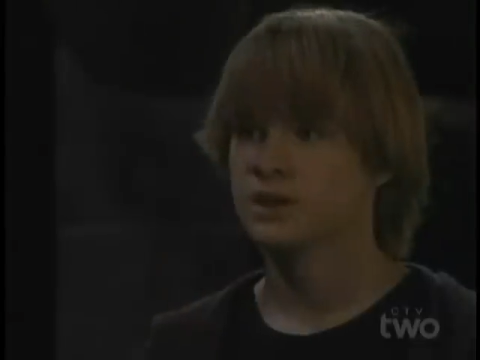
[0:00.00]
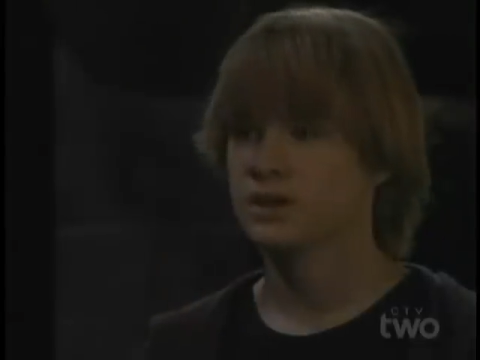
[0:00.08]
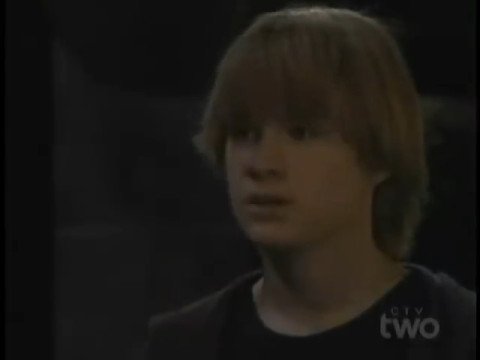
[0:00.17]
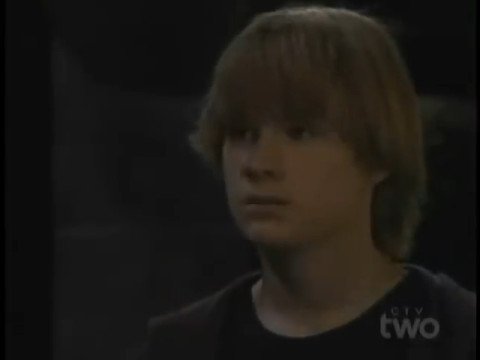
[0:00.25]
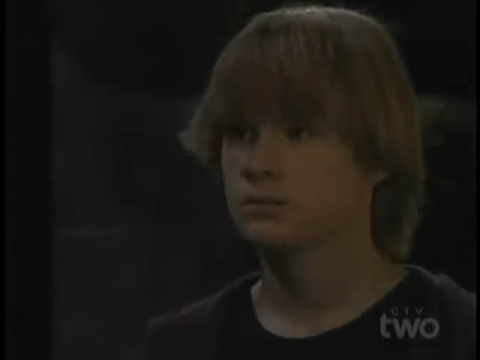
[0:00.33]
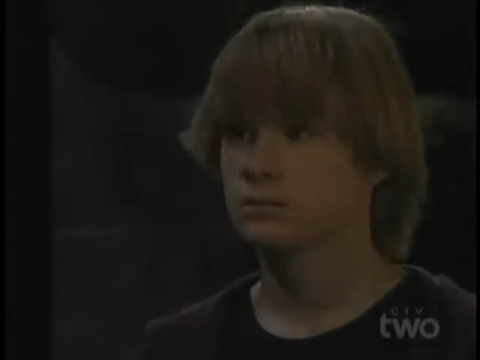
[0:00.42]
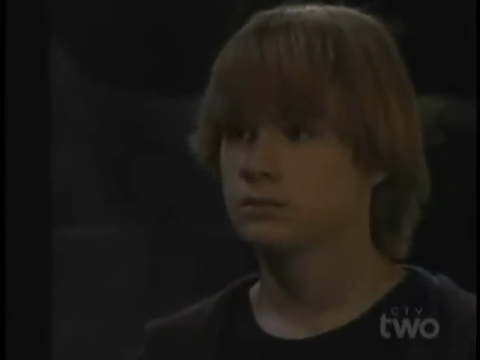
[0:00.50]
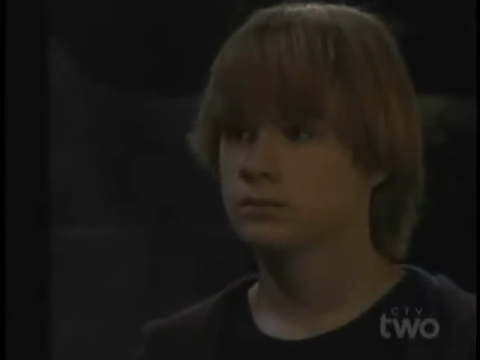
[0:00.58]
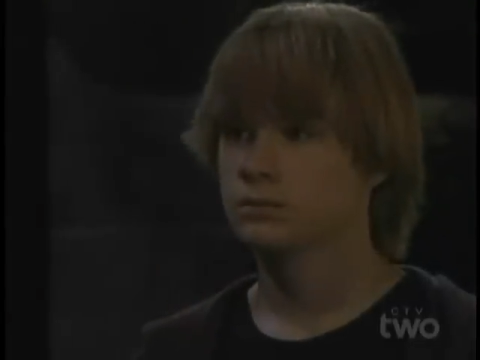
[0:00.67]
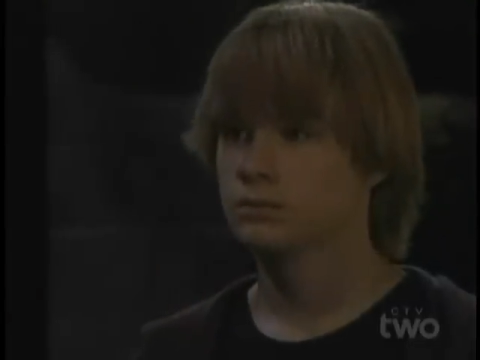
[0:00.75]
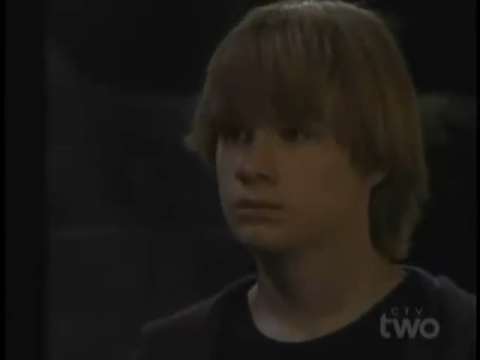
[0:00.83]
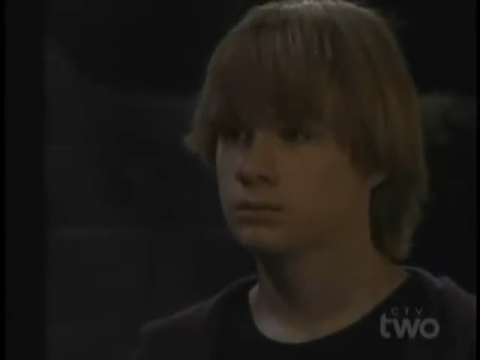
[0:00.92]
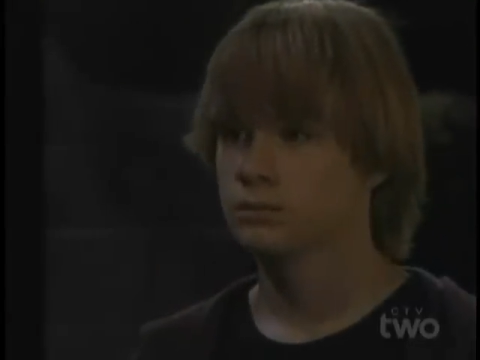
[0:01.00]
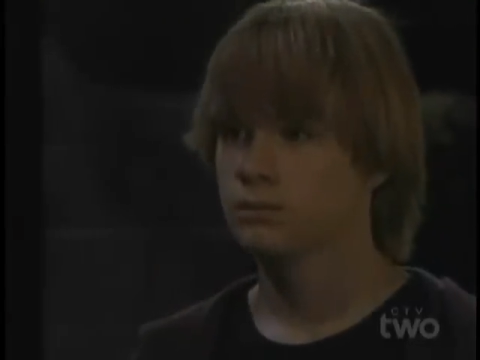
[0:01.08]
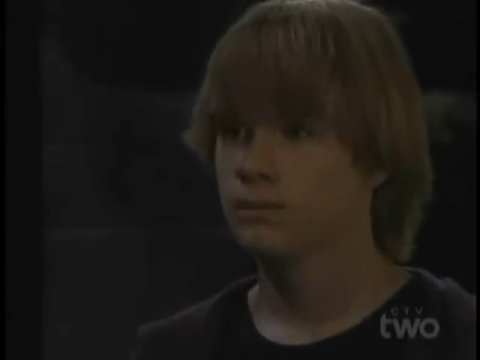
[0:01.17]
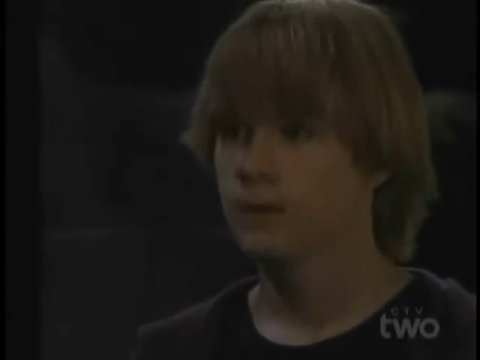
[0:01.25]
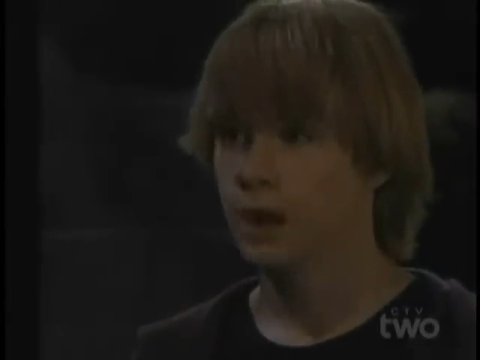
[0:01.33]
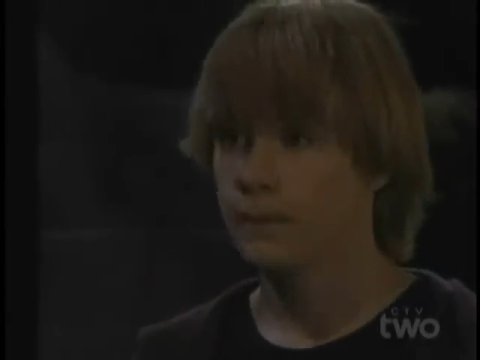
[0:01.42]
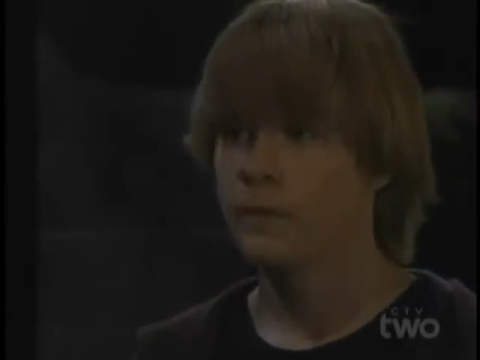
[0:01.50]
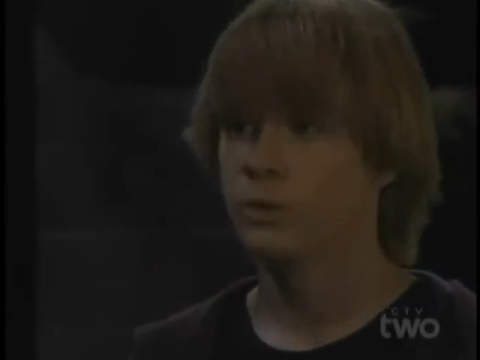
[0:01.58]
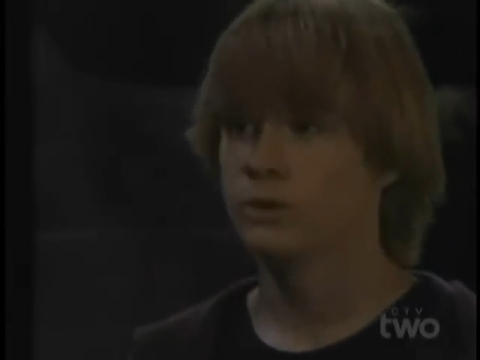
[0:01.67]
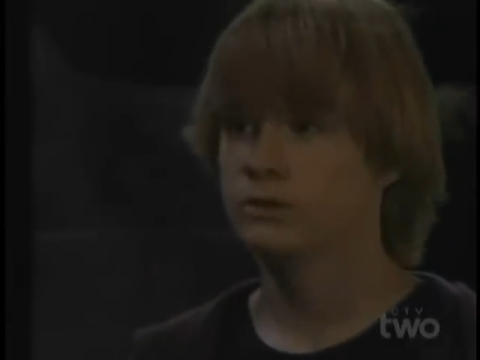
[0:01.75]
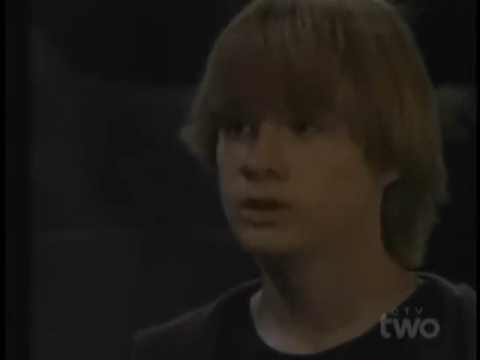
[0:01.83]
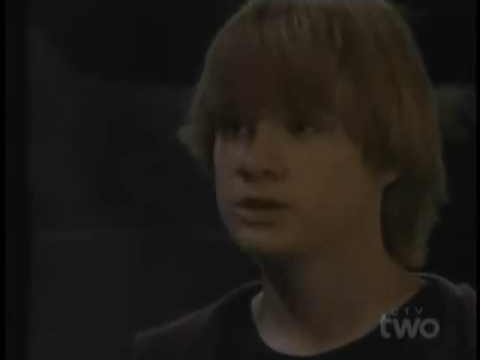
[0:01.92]
me. I'm the
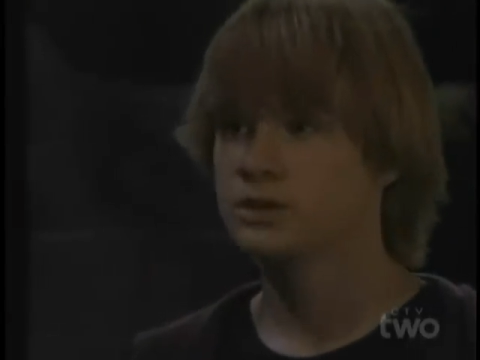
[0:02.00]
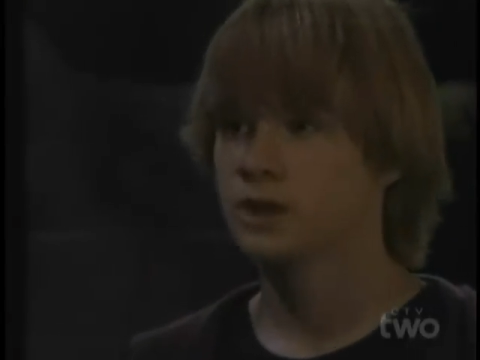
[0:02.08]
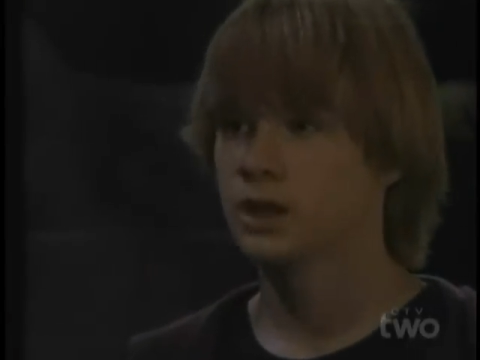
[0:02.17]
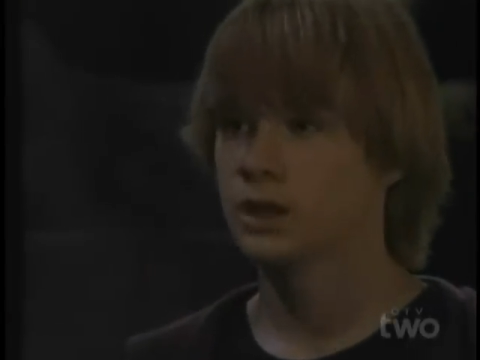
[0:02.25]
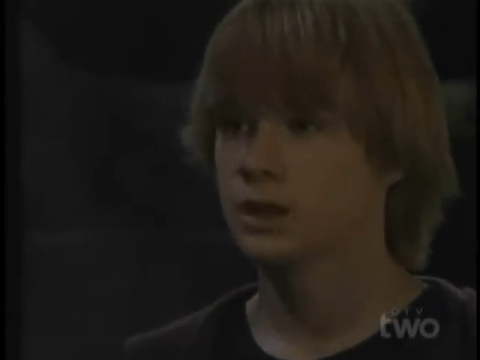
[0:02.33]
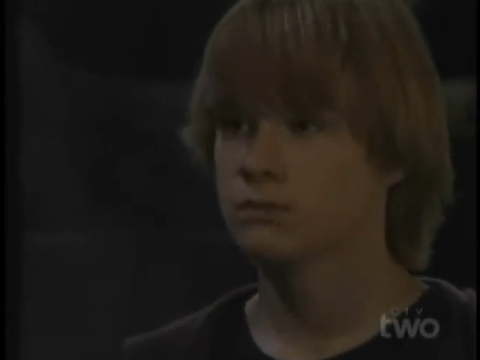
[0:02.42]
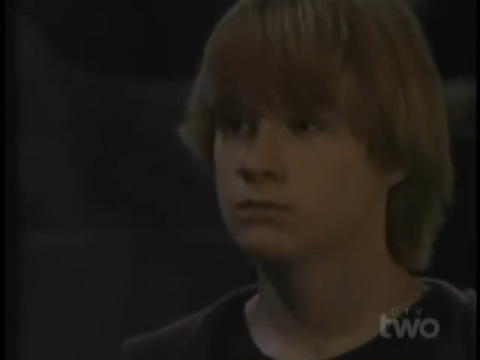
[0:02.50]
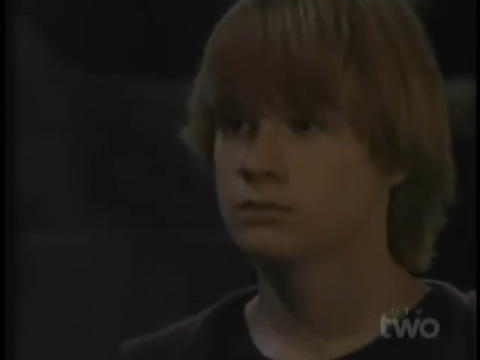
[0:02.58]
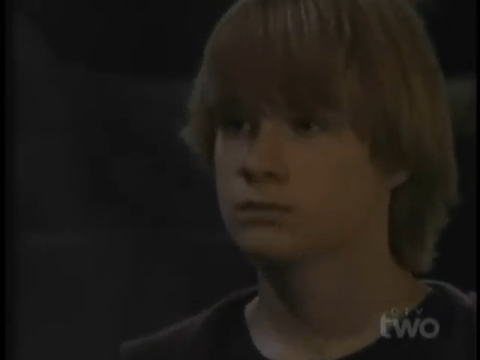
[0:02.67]
one who hit you that night.